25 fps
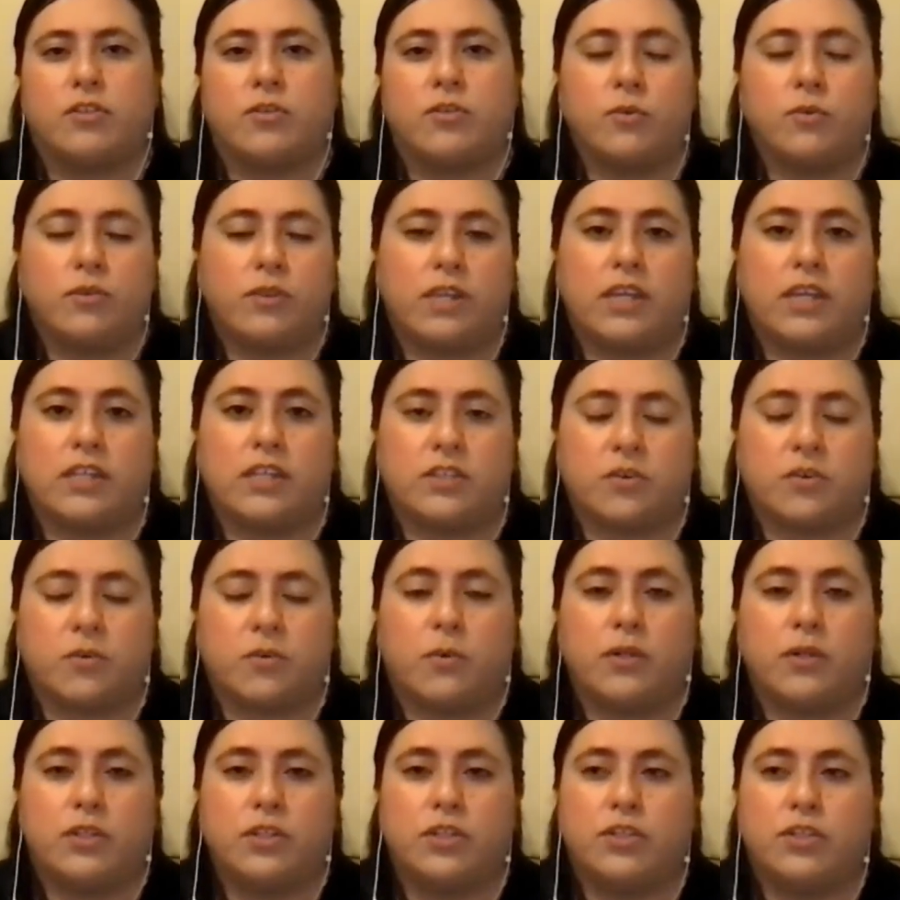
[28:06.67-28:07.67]
do things or
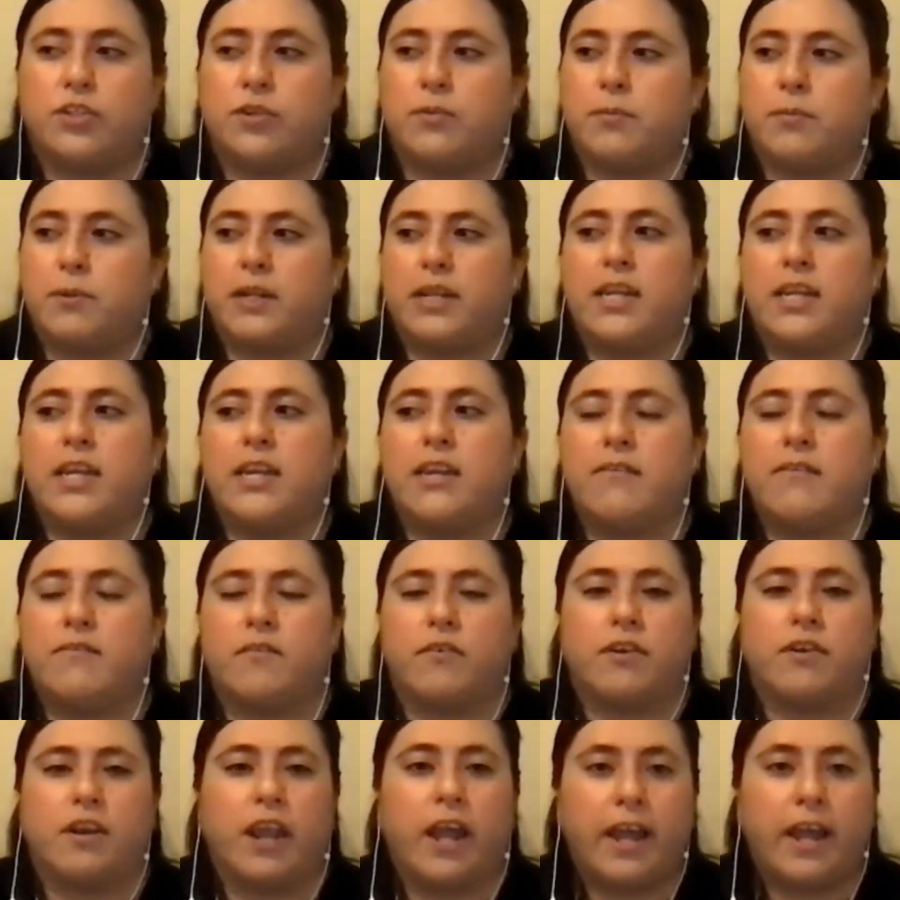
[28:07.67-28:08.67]
what you should believe
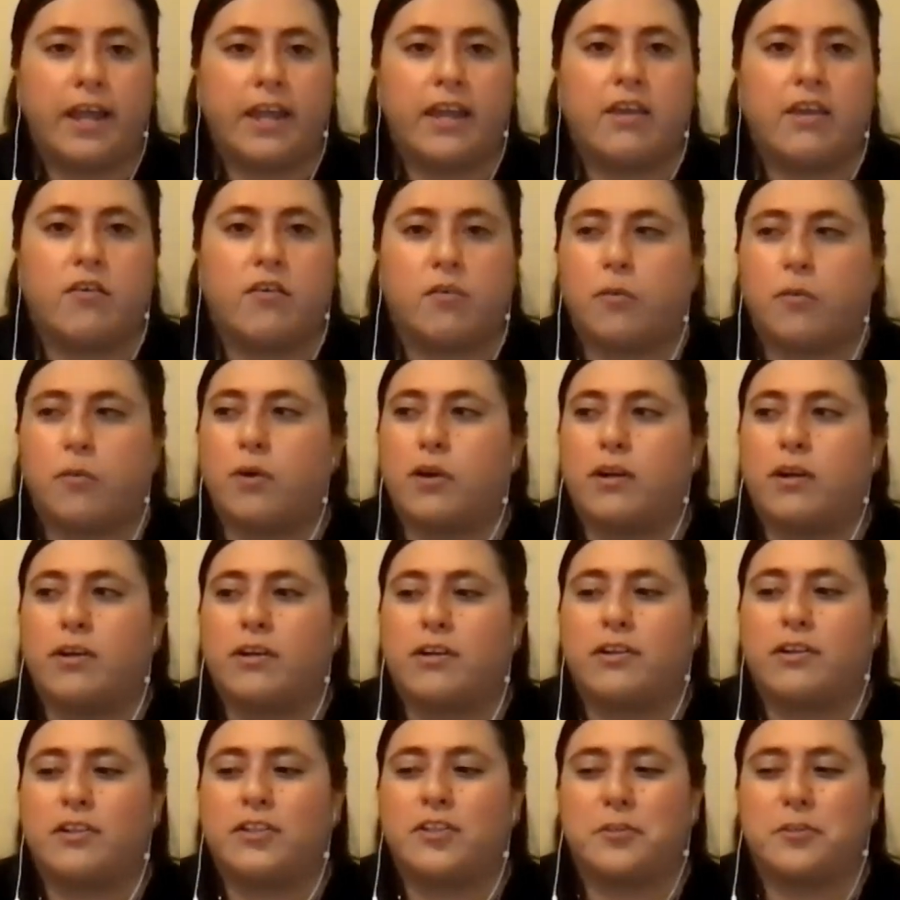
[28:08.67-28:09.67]
or like or where
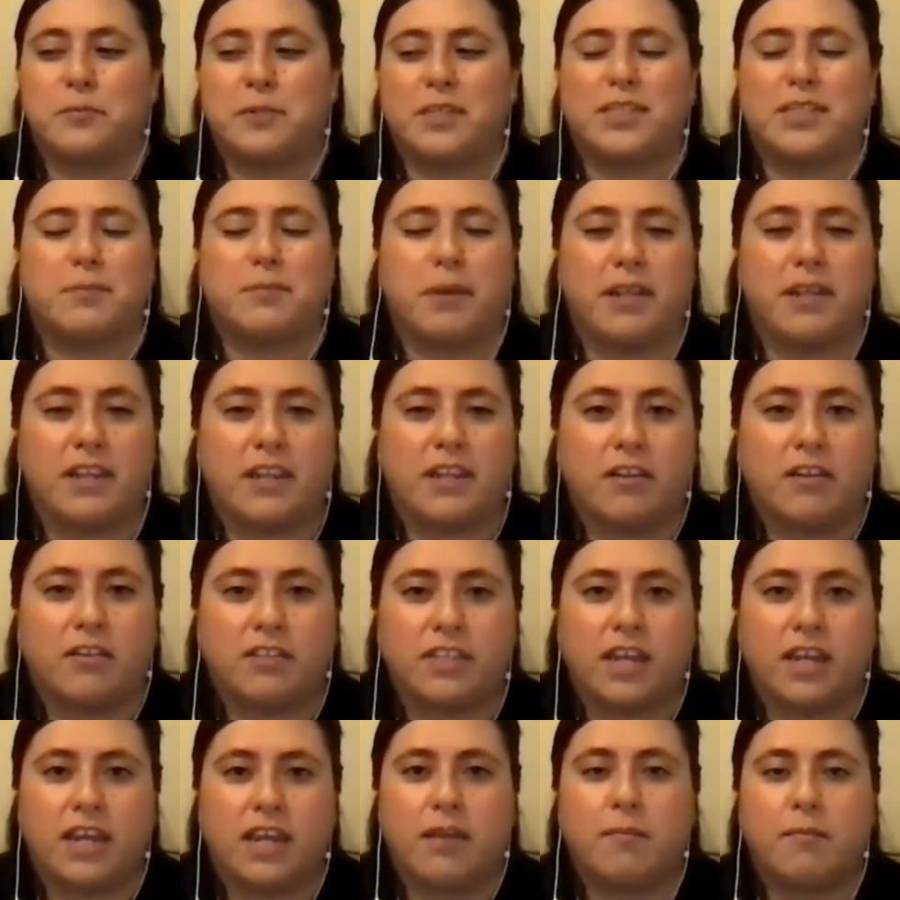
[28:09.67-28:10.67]
you should be spending your
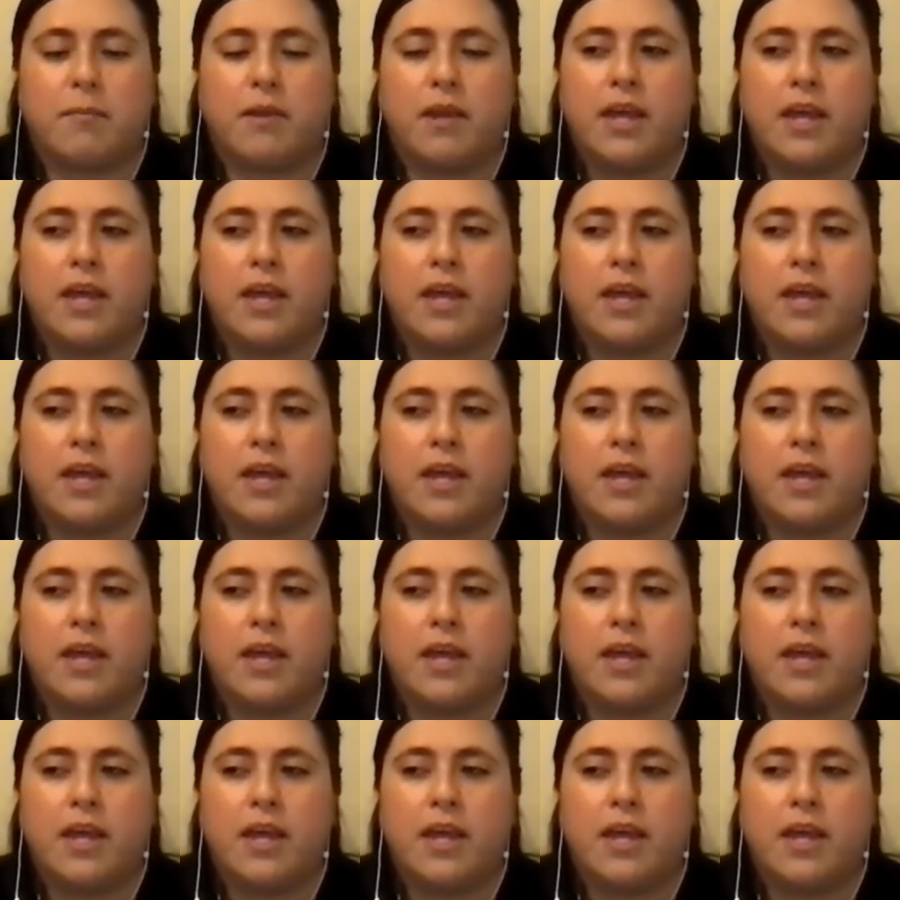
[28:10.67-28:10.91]
time.